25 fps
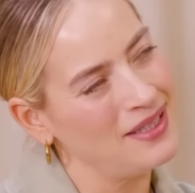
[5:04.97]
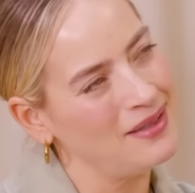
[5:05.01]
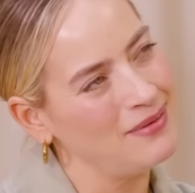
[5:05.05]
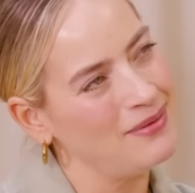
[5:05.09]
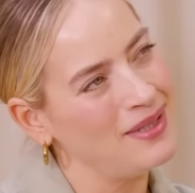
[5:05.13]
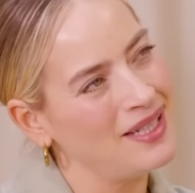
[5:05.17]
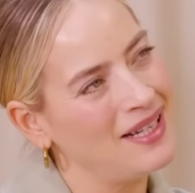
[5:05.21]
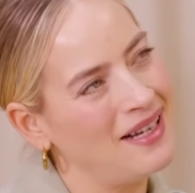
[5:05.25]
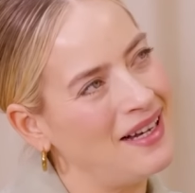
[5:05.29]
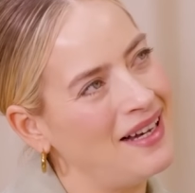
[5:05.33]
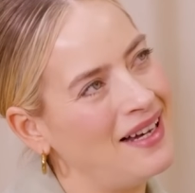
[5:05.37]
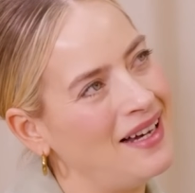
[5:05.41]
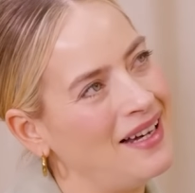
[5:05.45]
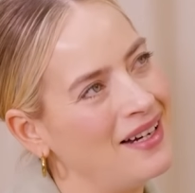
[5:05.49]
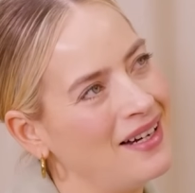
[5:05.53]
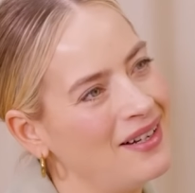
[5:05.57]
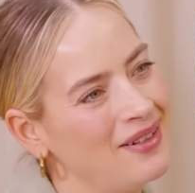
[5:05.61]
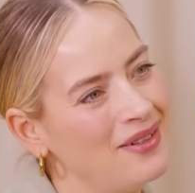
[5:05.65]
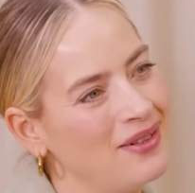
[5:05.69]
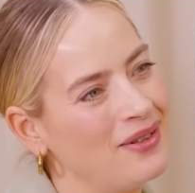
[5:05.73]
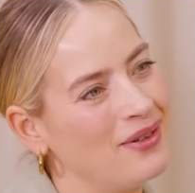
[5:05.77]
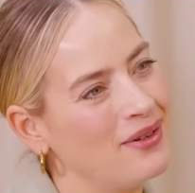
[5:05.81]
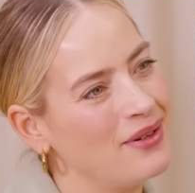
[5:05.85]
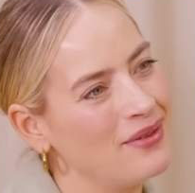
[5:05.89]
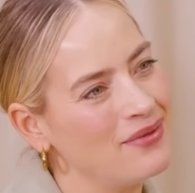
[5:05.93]
I'm like, I don't
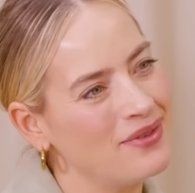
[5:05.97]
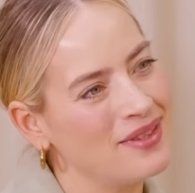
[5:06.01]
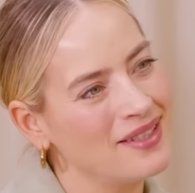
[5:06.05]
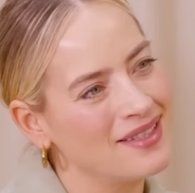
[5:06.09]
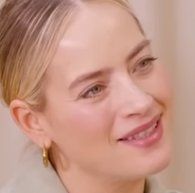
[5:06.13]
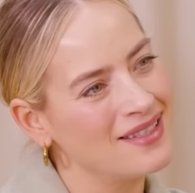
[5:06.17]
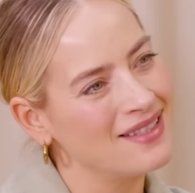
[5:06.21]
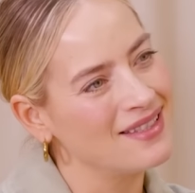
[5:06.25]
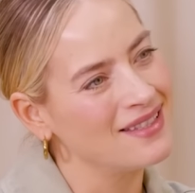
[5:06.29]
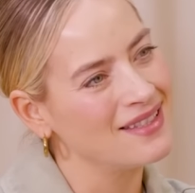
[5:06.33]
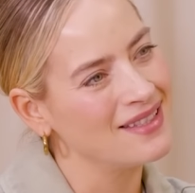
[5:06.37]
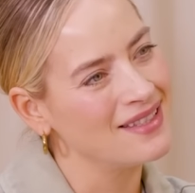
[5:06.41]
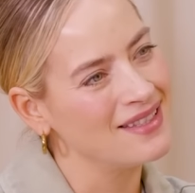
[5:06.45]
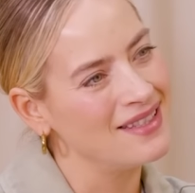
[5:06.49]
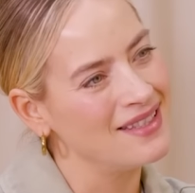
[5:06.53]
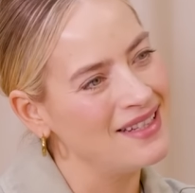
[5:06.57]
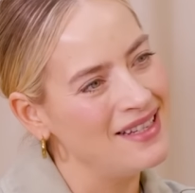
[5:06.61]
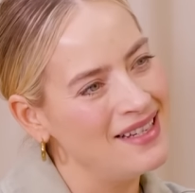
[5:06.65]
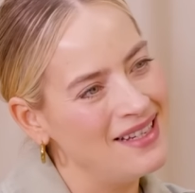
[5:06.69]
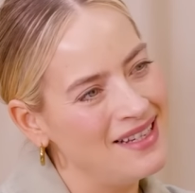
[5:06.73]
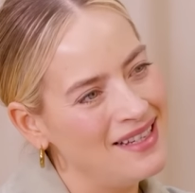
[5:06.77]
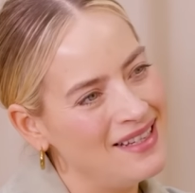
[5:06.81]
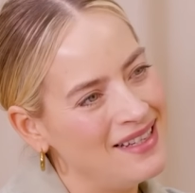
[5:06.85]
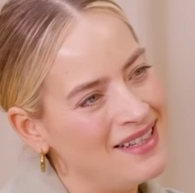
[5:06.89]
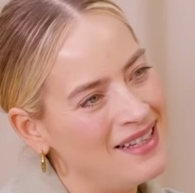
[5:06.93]
know if this is
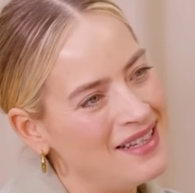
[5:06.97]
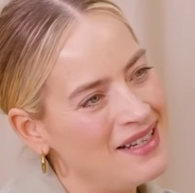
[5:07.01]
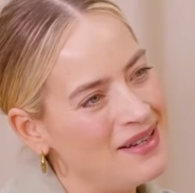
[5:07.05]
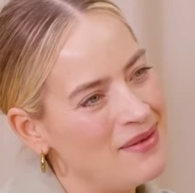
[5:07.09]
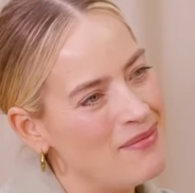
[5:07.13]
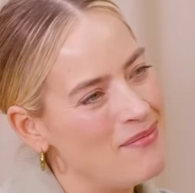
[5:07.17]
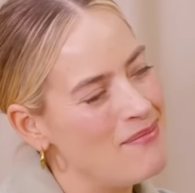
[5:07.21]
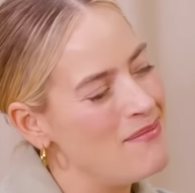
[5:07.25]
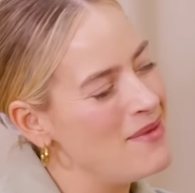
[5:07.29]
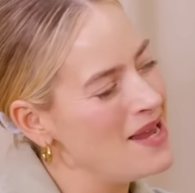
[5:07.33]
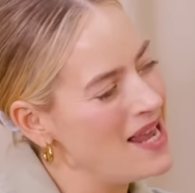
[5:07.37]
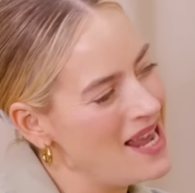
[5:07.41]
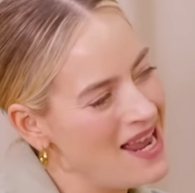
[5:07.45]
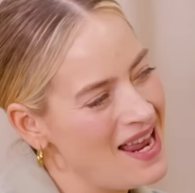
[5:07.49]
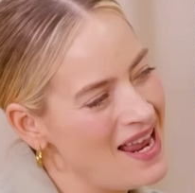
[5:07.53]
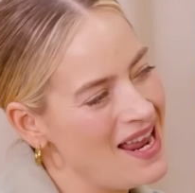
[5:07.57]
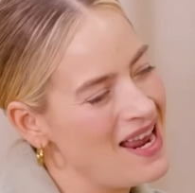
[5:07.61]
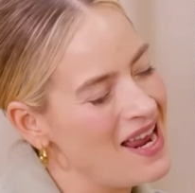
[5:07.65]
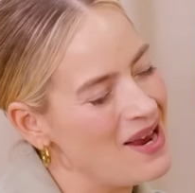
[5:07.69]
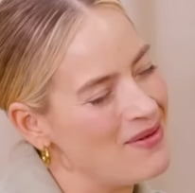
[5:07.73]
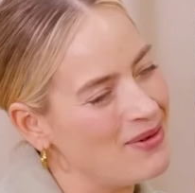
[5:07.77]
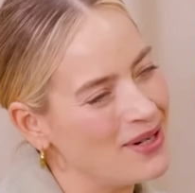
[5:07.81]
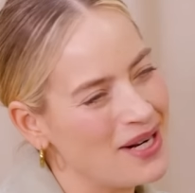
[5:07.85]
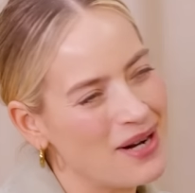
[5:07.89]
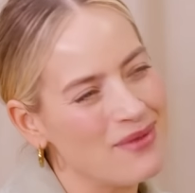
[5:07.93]

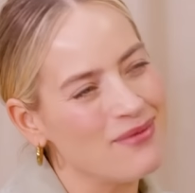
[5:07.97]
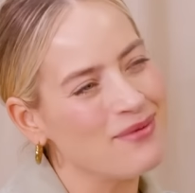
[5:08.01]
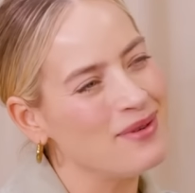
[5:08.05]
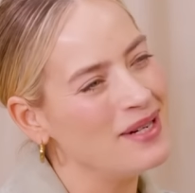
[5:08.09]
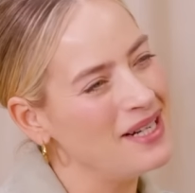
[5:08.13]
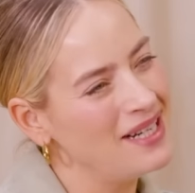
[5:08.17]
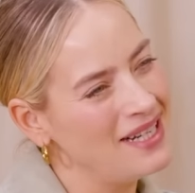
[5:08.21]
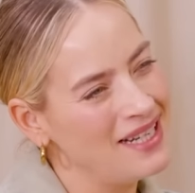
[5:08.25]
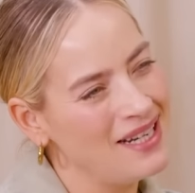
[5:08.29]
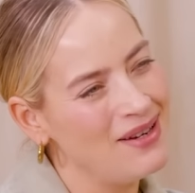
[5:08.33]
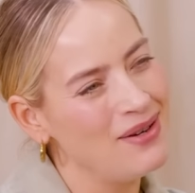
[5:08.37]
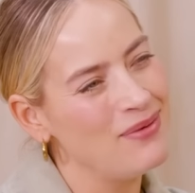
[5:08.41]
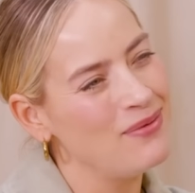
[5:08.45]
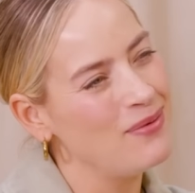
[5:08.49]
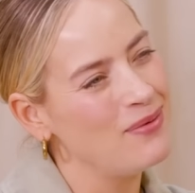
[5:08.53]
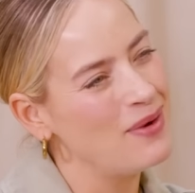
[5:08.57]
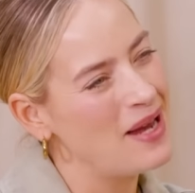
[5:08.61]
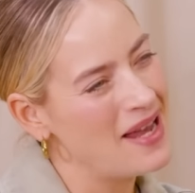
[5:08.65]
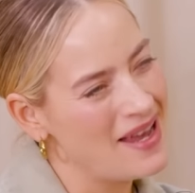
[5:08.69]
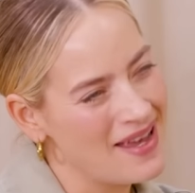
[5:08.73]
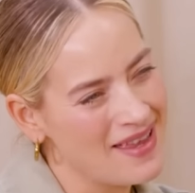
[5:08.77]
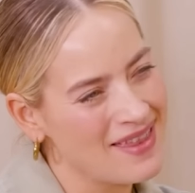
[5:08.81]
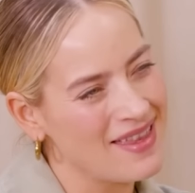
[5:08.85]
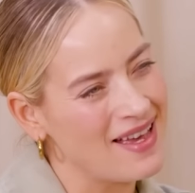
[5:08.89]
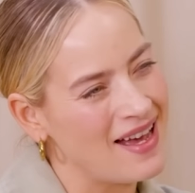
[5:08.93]
me. Would I really
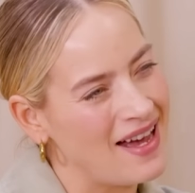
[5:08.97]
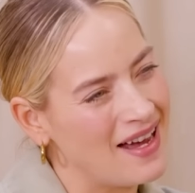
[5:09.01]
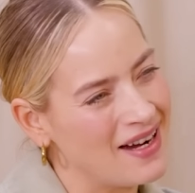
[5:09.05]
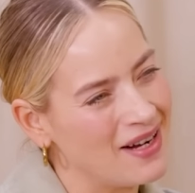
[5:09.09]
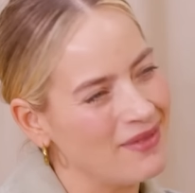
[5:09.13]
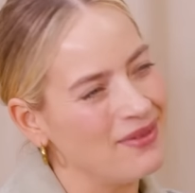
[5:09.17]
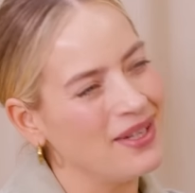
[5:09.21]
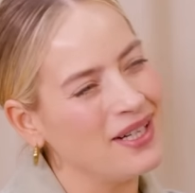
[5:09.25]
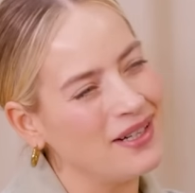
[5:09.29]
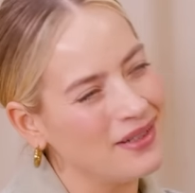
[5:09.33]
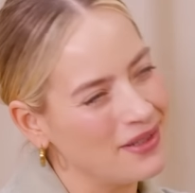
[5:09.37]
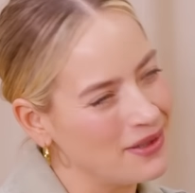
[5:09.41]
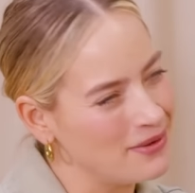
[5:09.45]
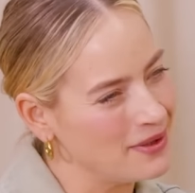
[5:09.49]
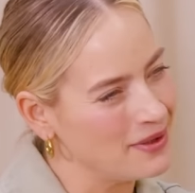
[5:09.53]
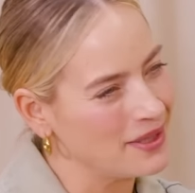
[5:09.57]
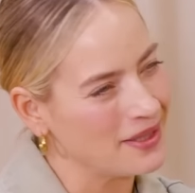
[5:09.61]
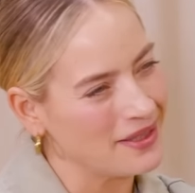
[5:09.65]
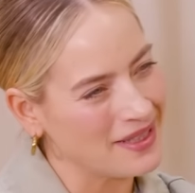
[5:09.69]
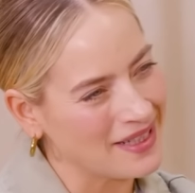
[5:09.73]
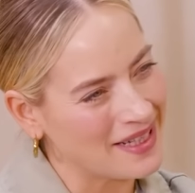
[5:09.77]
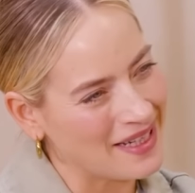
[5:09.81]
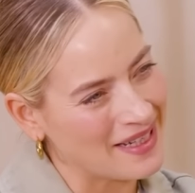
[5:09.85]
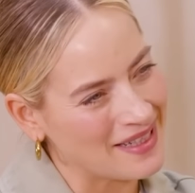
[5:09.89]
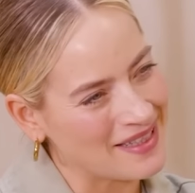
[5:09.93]
wear that? I mean, I know we're going
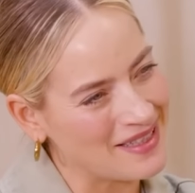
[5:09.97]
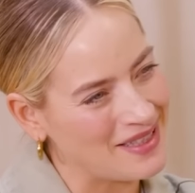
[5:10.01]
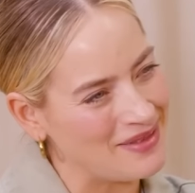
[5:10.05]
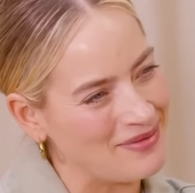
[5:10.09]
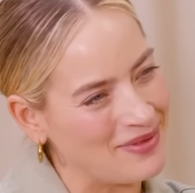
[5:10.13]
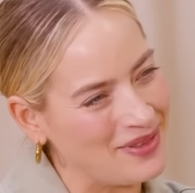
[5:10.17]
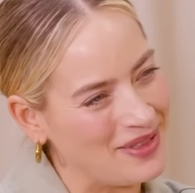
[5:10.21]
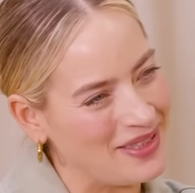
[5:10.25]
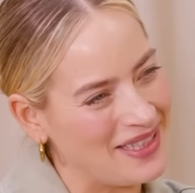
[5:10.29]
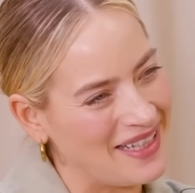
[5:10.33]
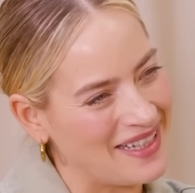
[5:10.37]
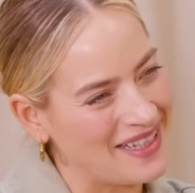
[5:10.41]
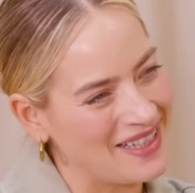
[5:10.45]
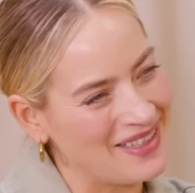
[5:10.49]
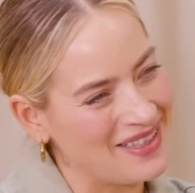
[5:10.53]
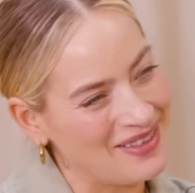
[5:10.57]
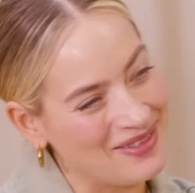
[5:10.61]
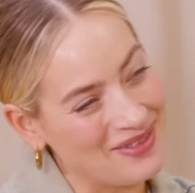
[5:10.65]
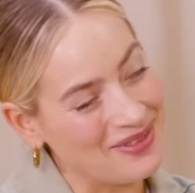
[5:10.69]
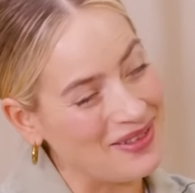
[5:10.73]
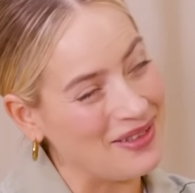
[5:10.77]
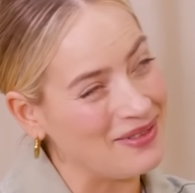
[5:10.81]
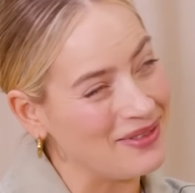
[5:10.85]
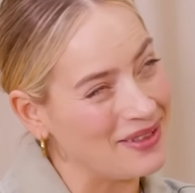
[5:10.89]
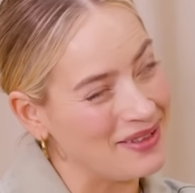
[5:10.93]
to get to more like
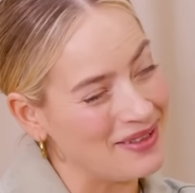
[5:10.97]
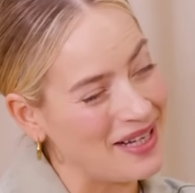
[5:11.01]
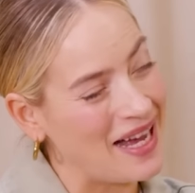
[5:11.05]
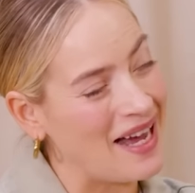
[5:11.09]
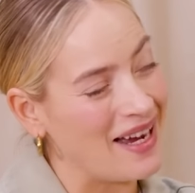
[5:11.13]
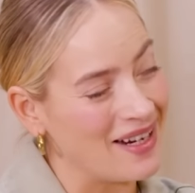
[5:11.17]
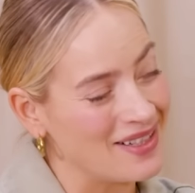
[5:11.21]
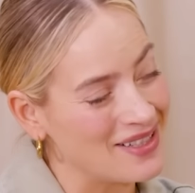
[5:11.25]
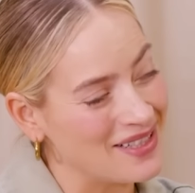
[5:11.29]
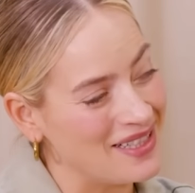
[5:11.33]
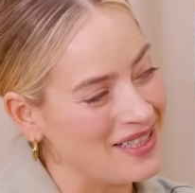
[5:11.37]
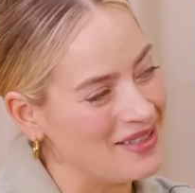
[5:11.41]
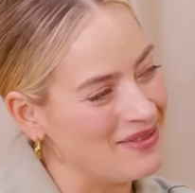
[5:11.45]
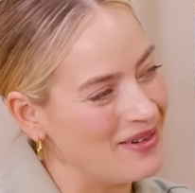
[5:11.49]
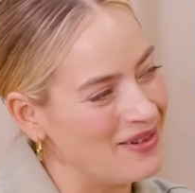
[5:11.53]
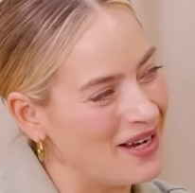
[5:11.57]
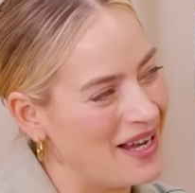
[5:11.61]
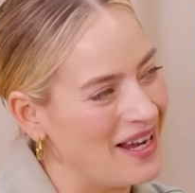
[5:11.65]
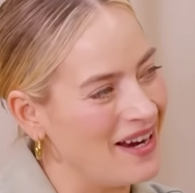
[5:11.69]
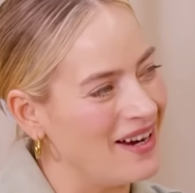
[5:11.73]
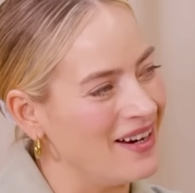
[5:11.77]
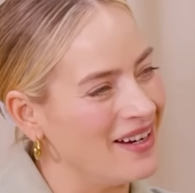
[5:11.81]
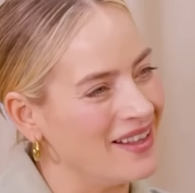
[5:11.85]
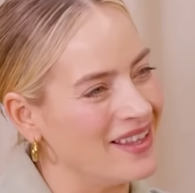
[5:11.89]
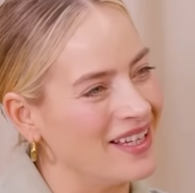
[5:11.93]
what we actually
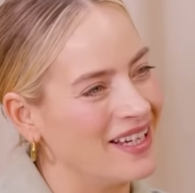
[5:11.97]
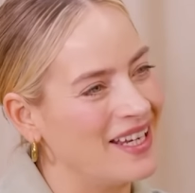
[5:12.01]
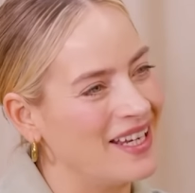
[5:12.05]
wear in the